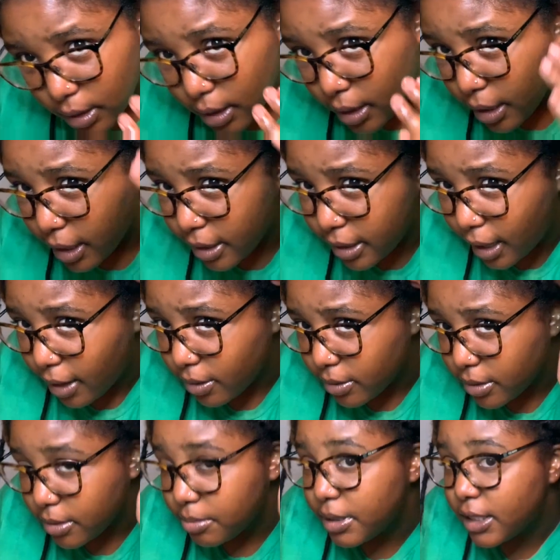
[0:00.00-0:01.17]
and not,
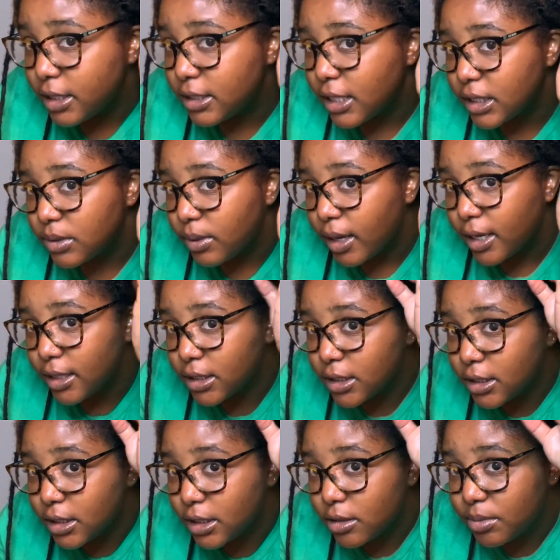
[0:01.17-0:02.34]
because that's why it
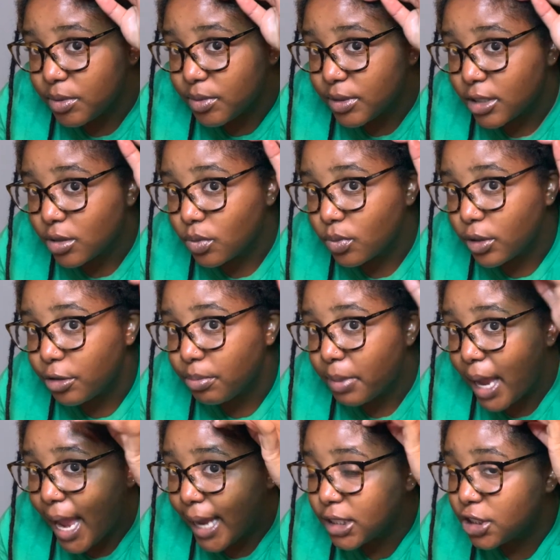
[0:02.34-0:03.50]
just leaves me with this weird
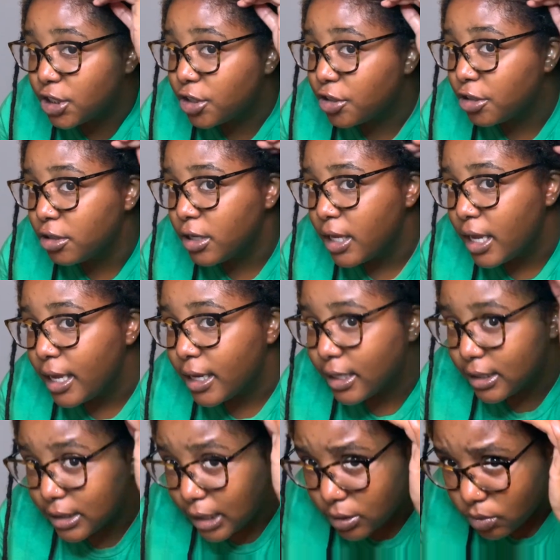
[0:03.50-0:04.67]
patch here, because
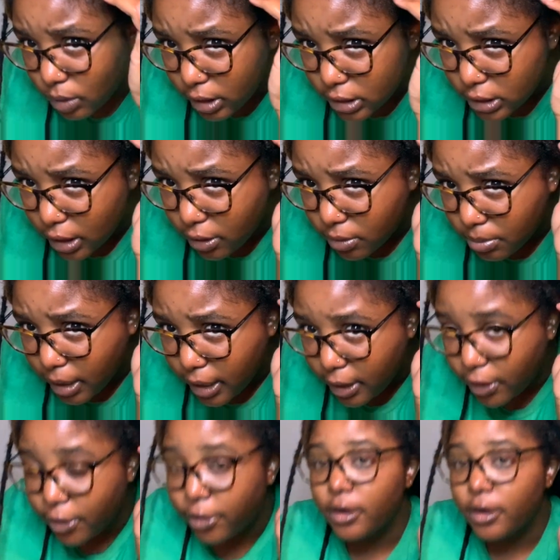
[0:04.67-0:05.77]
that's where I shaved my hair.